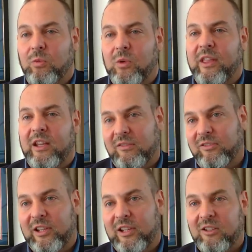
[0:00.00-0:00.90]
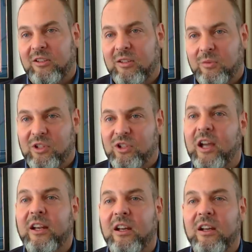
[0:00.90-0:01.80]
where they conflict with
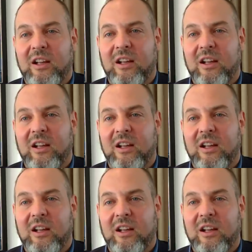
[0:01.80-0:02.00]
China.